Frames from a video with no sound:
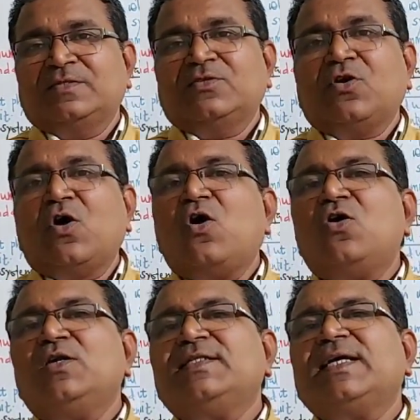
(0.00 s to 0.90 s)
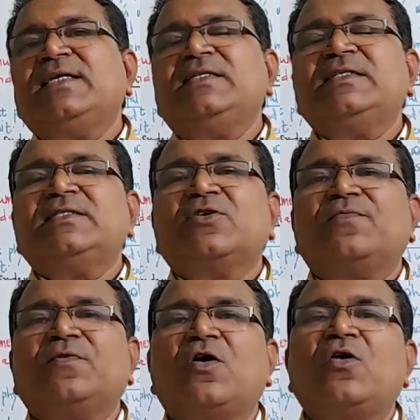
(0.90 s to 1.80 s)
So all scientists
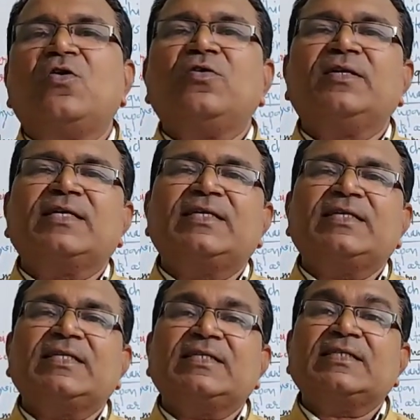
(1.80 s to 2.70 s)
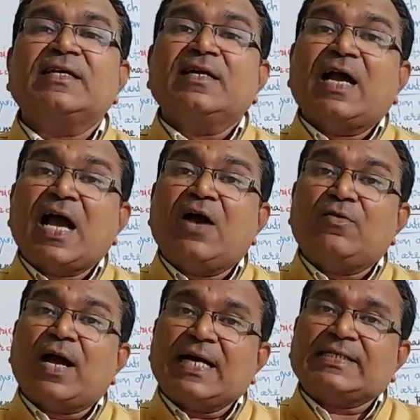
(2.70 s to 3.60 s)
of all countries
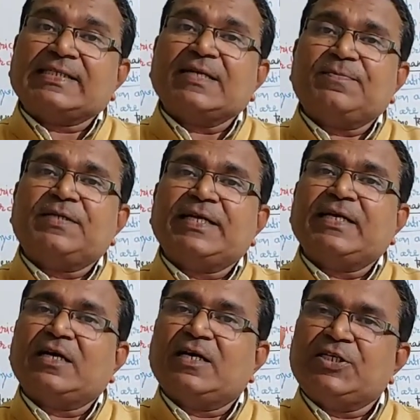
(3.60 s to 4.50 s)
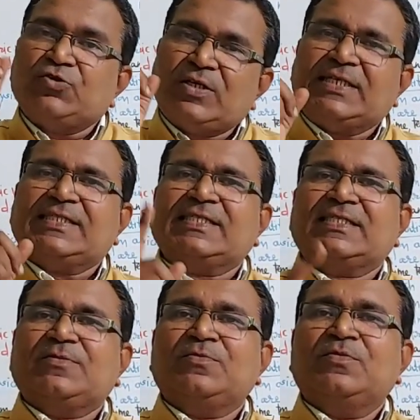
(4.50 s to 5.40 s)
have accepted a unique
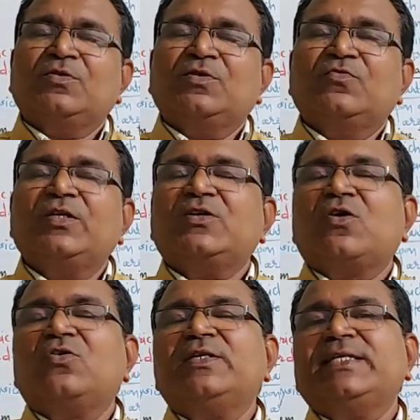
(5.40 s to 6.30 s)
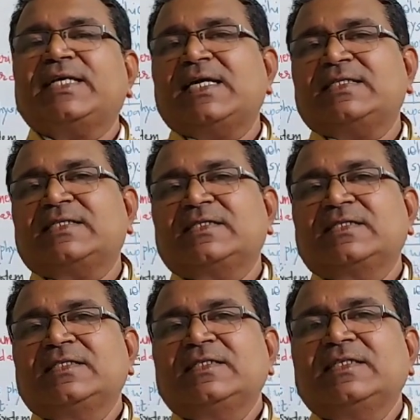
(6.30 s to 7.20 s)
system. We call it as
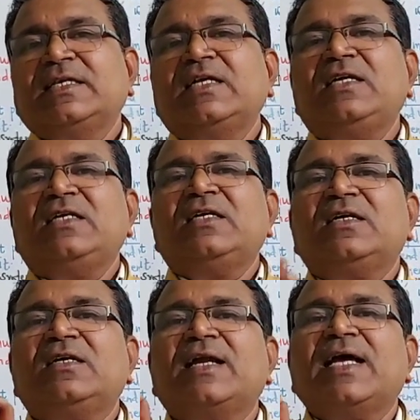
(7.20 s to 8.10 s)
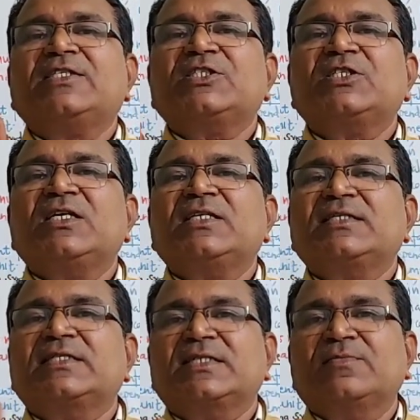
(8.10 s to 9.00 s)
international
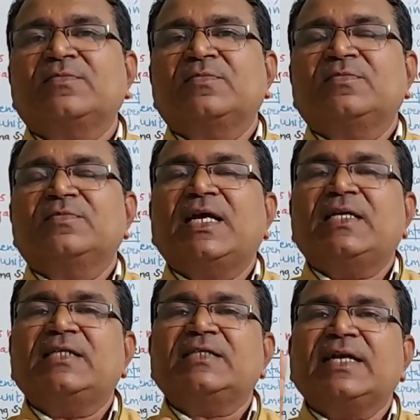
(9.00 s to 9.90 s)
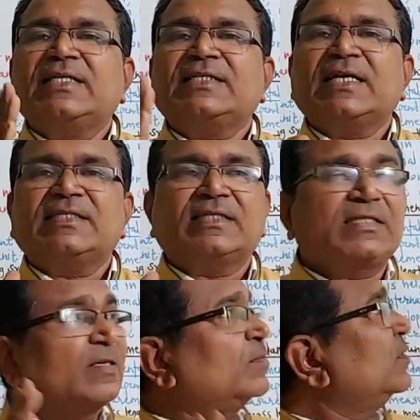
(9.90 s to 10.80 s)
system, that is SI
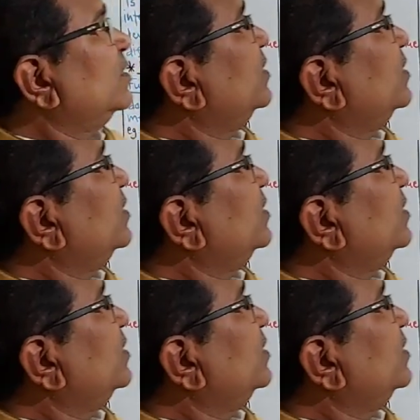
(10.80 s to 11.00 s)
system.